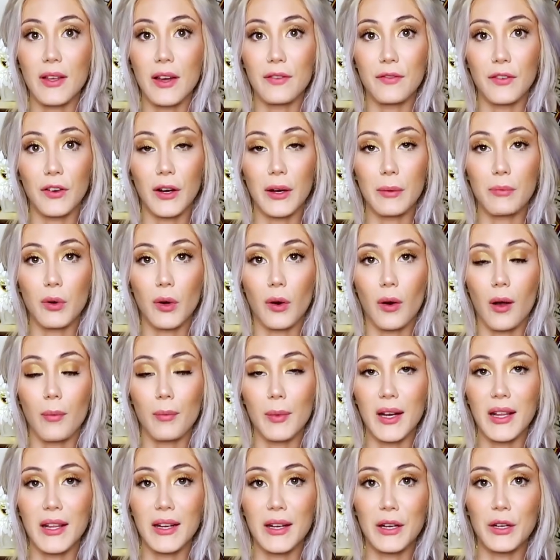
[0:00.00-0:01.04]
that very
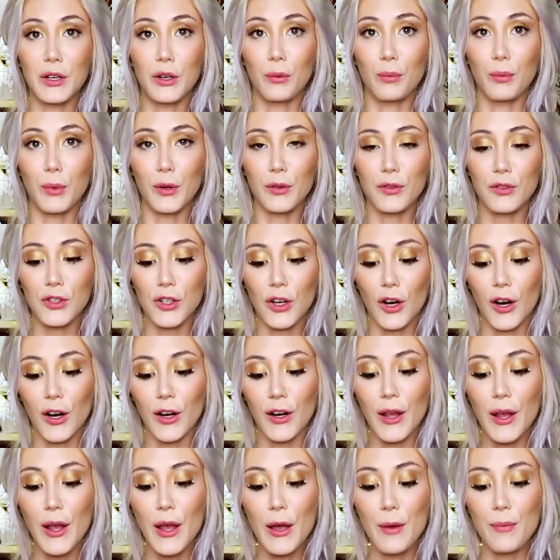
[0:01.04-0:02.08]
prominent in your birth chart,
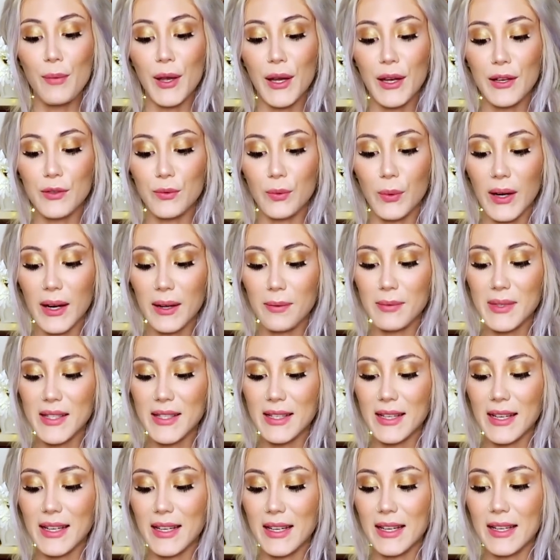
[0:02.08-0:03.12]
because what I'm
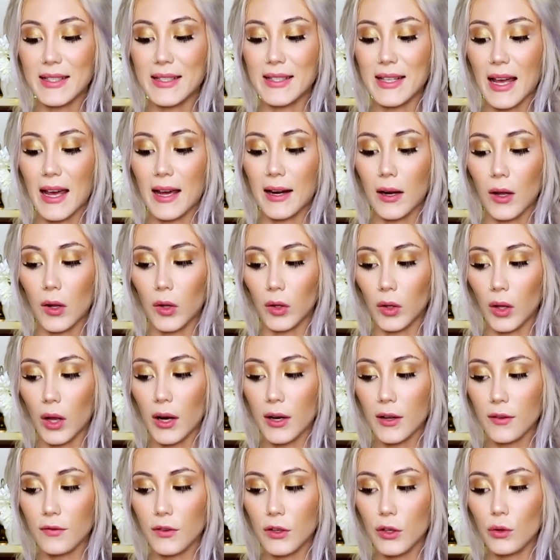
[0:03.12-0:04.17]
seeing is that a lot
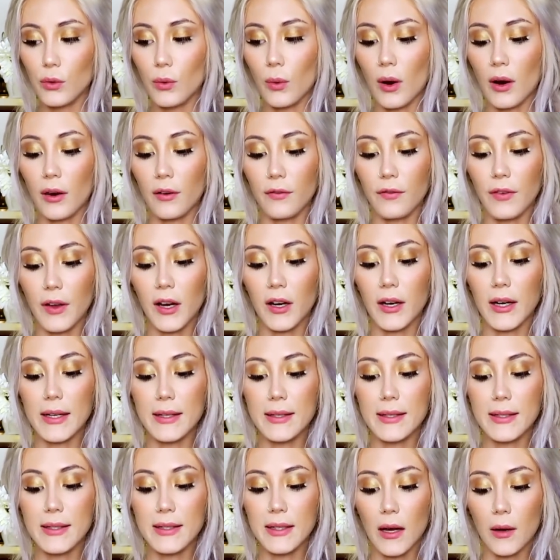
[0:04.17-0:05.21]
of you are very
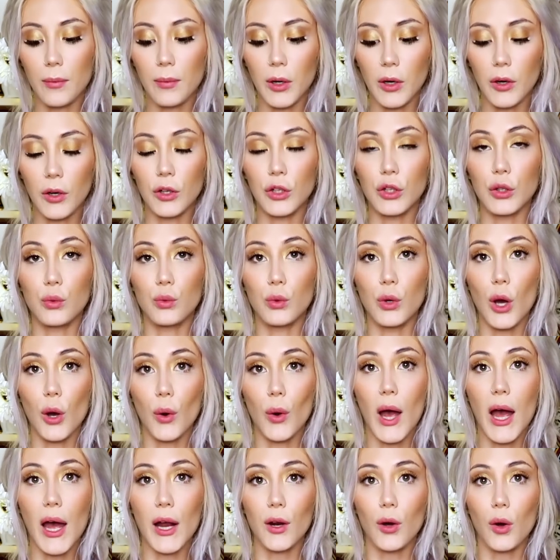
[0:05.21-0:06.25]
stubborn. You know
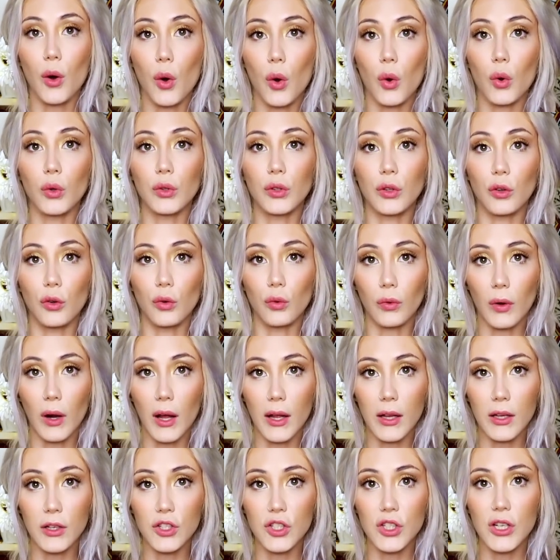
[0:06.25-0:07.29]
how to hold a
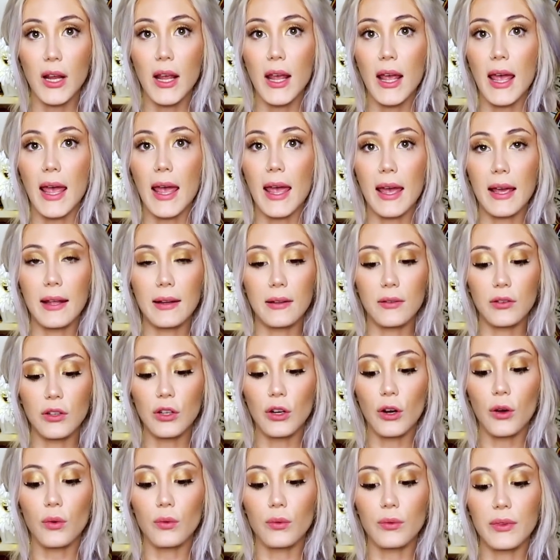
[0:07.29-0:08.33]
grudge, and you
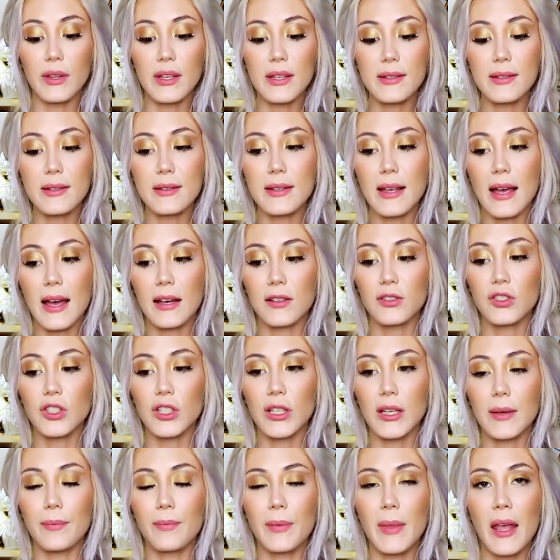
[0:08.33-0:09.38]
know, this is
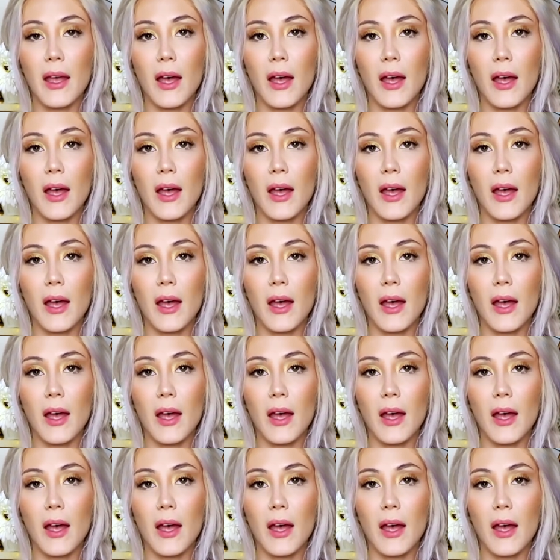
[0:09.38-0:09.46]
actually,